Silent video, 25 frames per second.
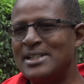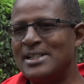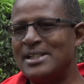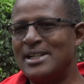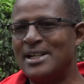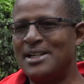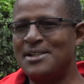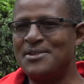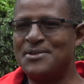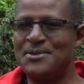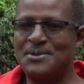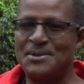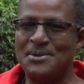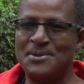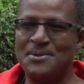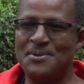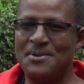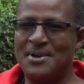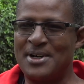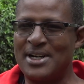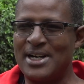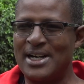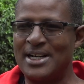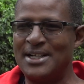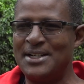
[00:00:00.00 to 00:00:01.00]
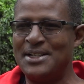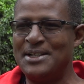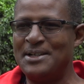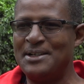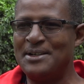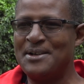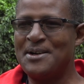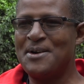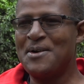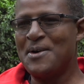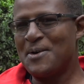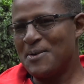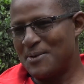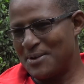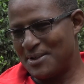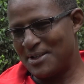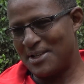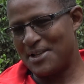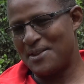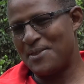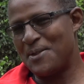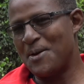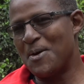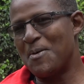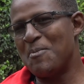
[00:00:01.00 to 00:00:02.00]
kina Johnnie Walker, nini, was
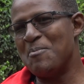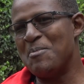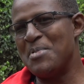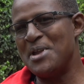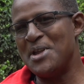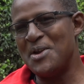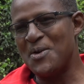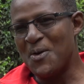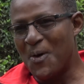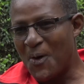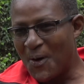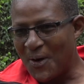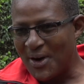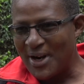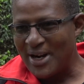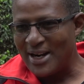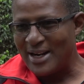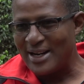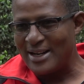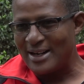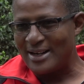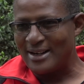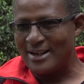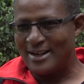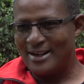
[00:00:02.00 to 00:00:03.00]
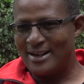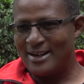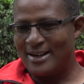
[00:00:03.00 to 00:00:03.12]
that they were beyond